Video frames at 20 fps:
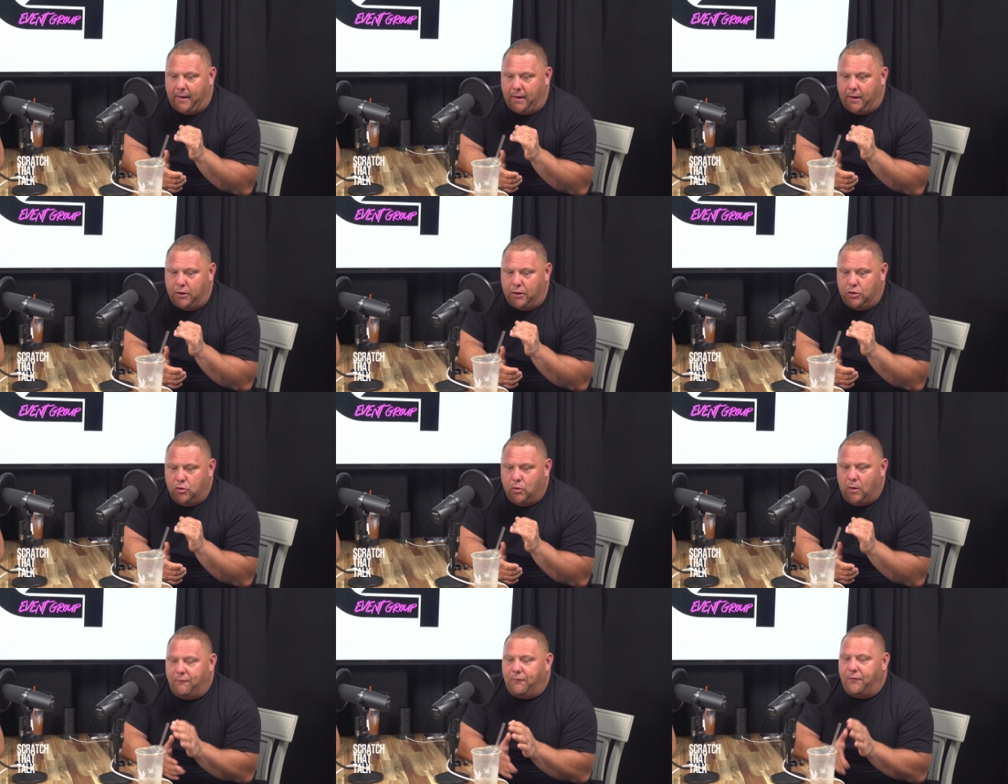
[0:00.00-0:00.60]

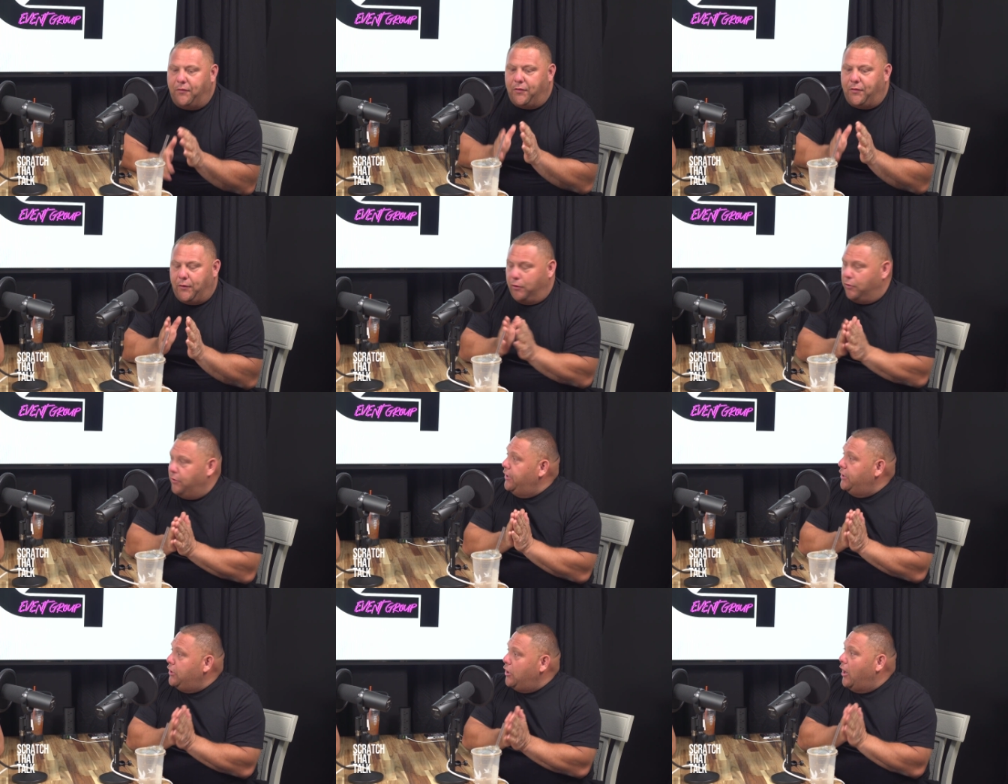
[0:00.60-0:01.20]
You have
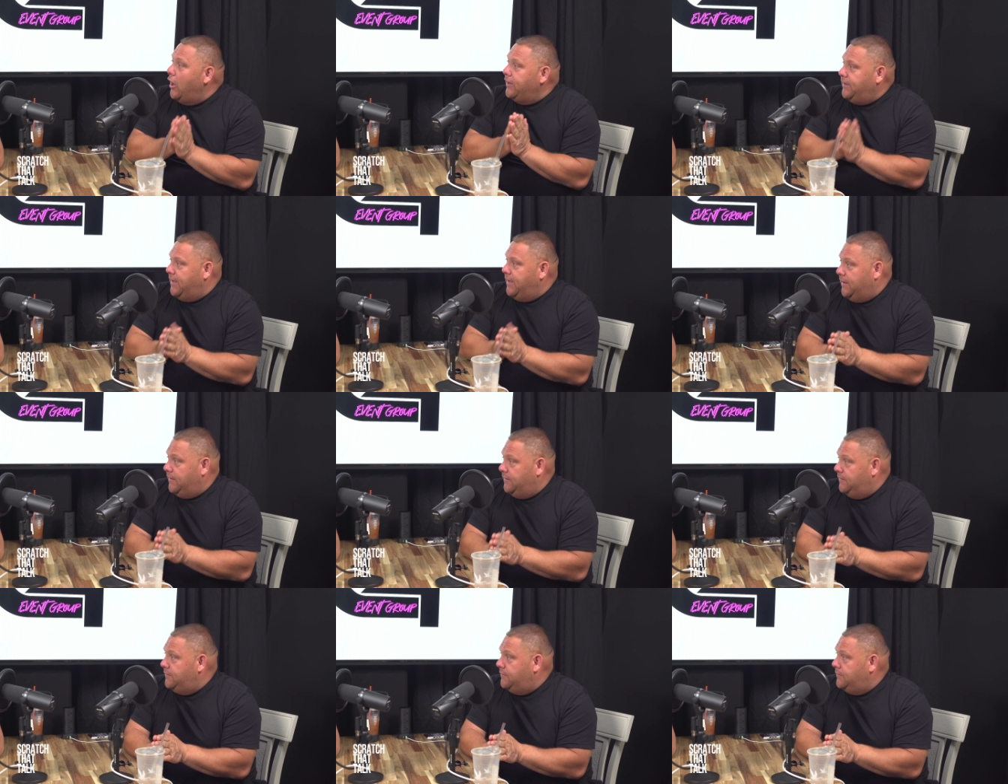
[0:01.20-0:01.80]
39
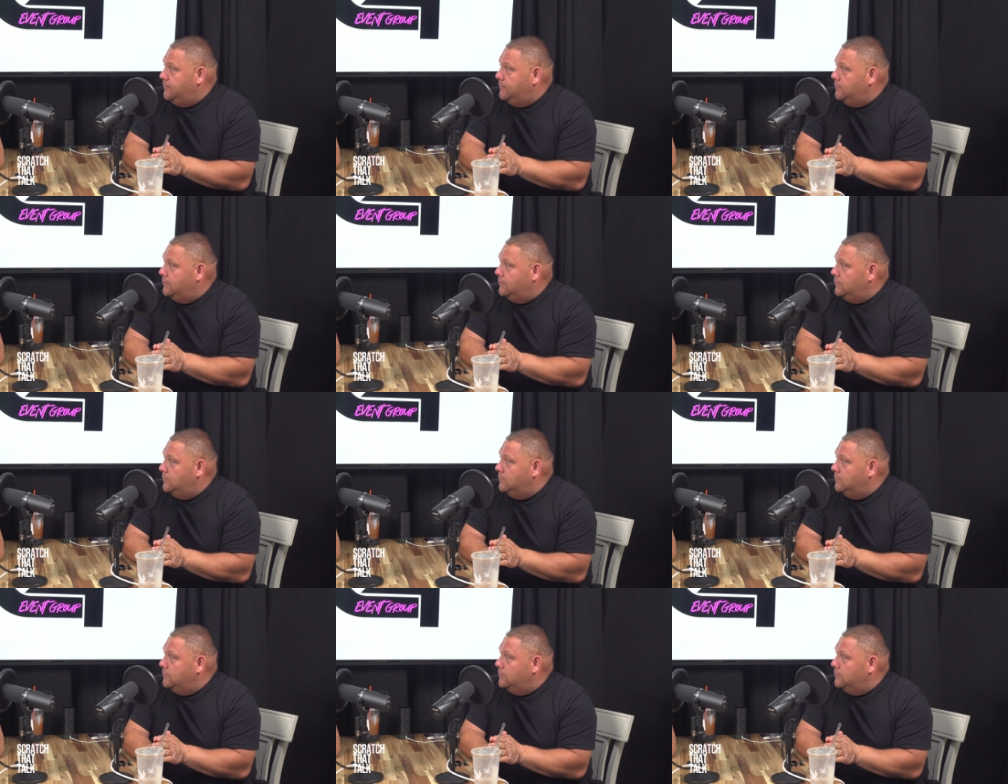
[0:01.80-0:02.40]
kids.
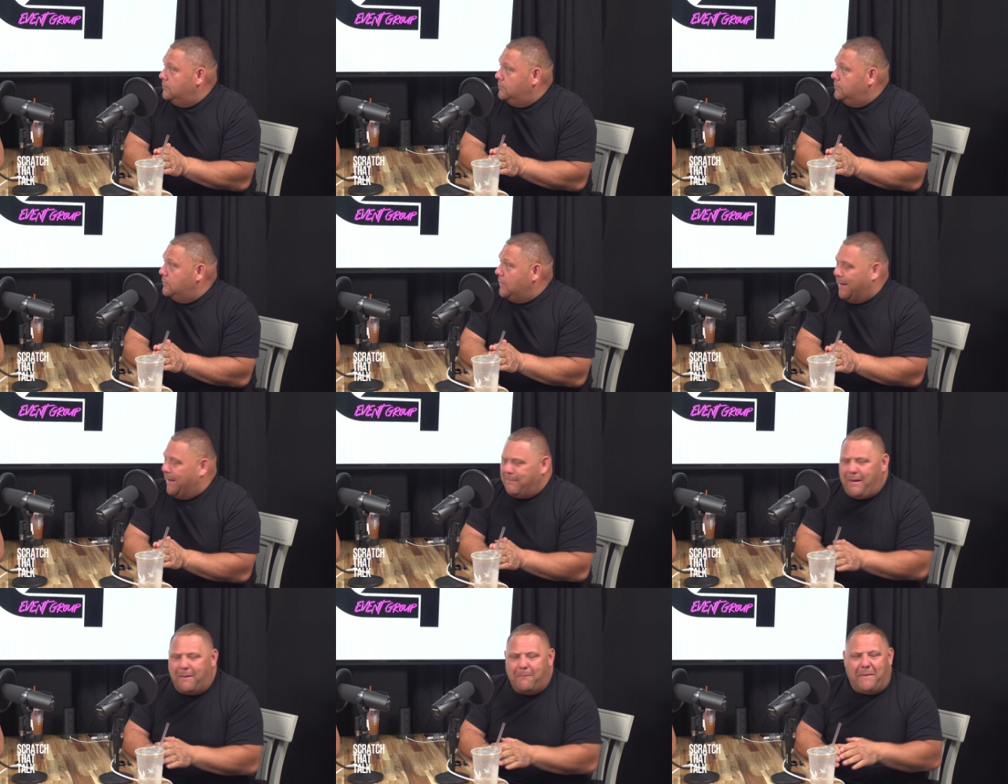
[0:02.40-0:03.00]
I'm
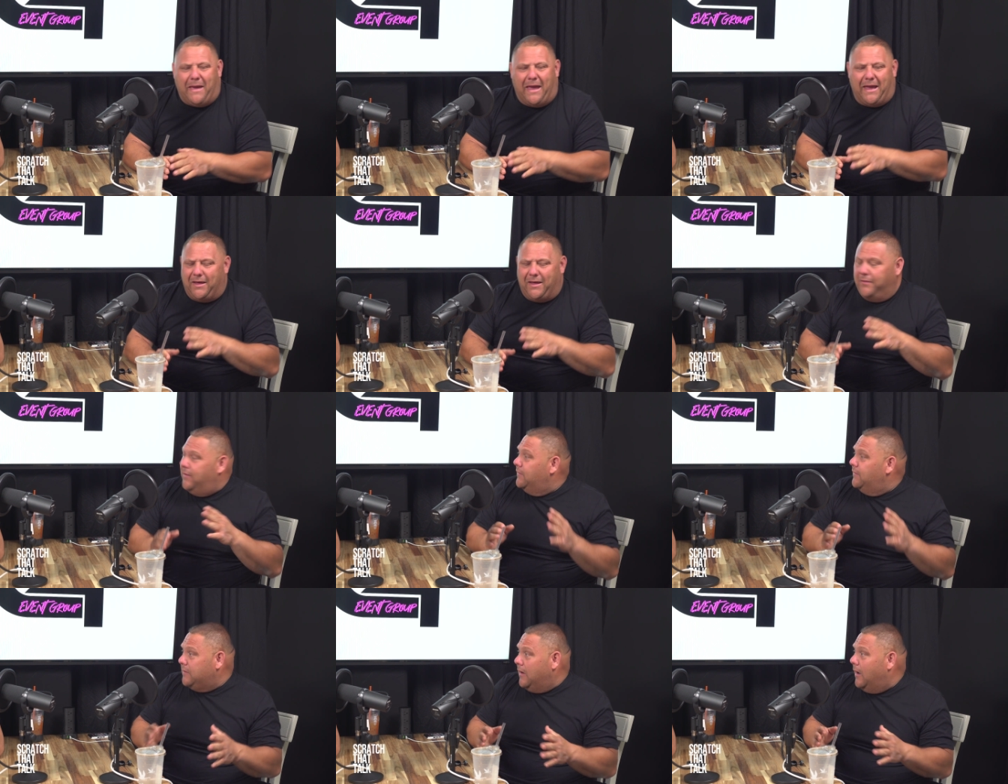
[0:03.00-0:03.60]
not making
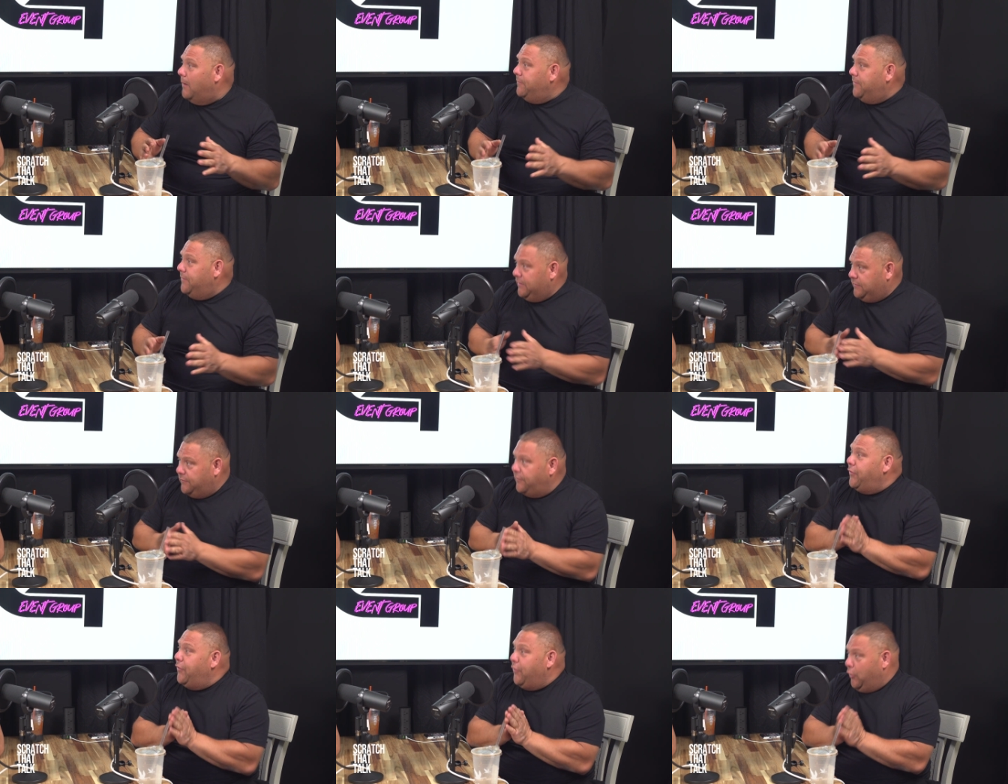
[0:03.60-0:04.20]
this up. There's
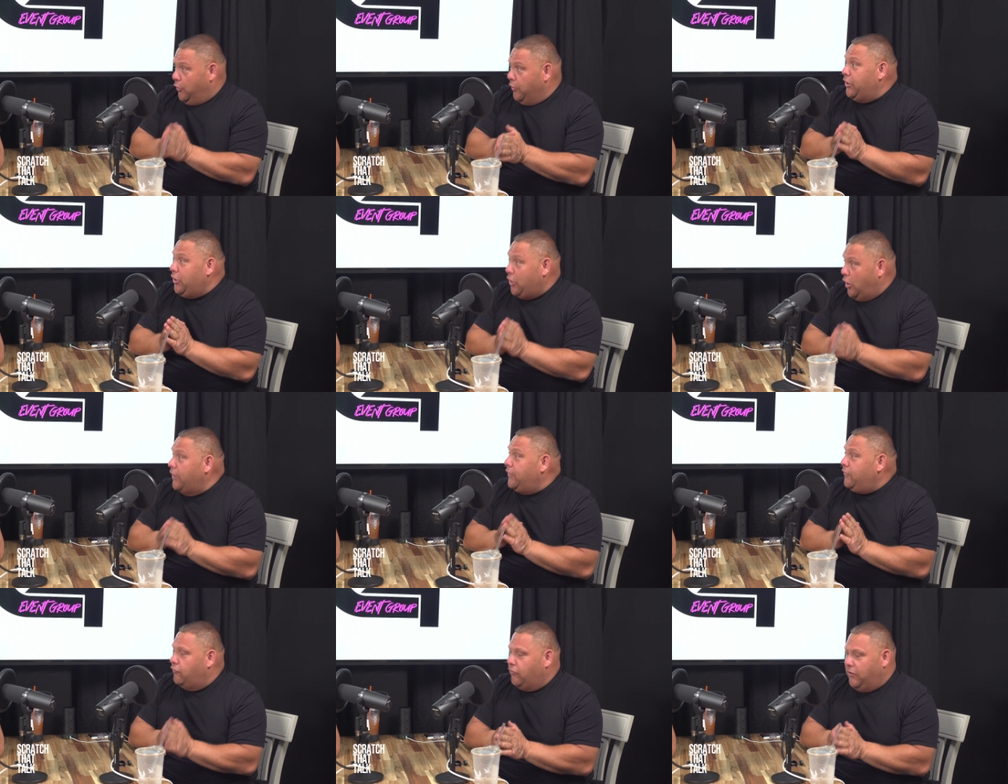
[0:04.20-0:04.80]

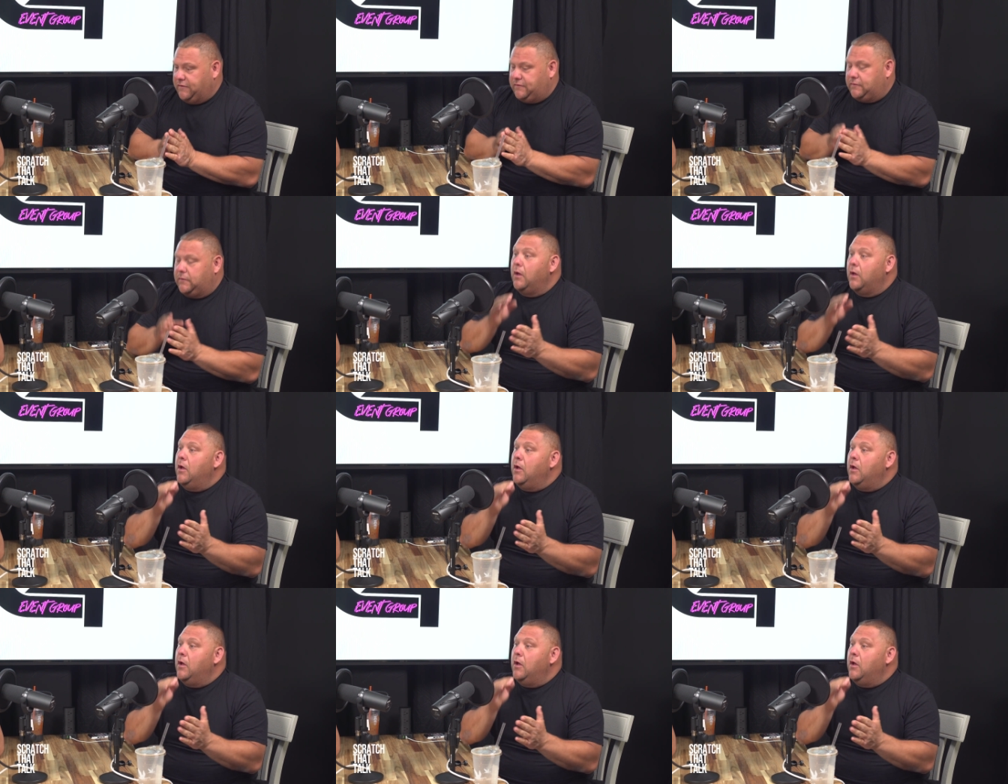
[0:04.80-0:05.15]
39. Chris,